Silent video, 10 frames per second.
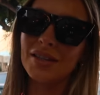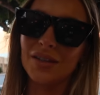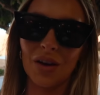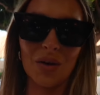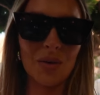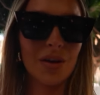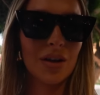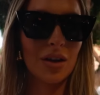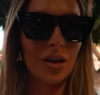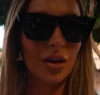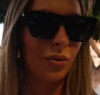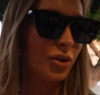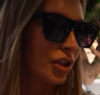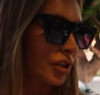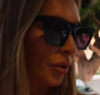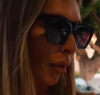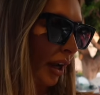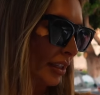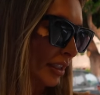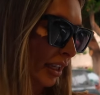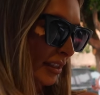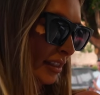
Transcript: So we're just waiting to get